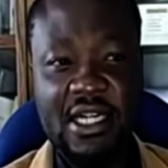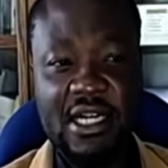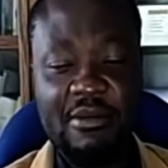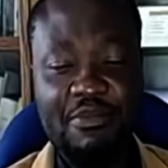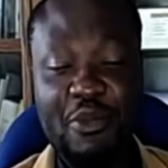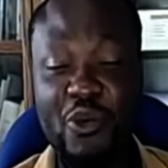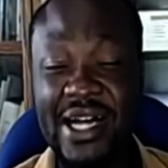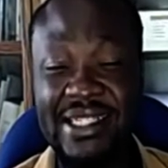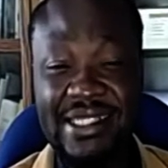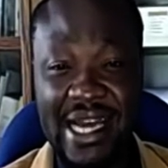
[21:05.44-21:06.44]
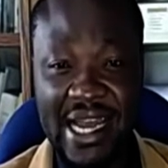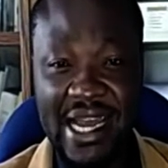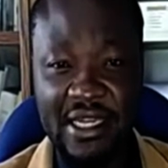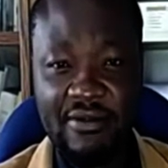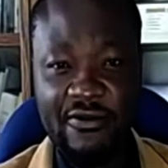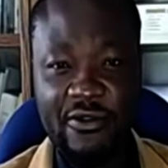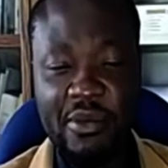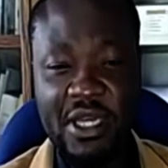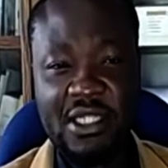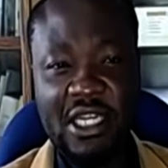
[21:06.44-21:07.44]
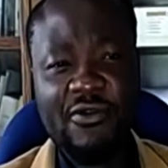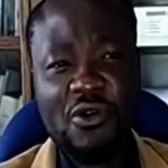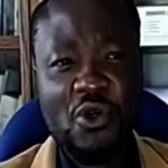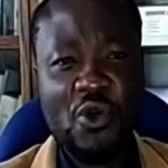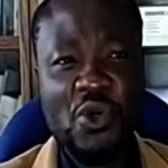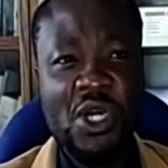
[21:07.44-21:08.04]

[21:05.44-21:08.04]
people are dying from it. Even though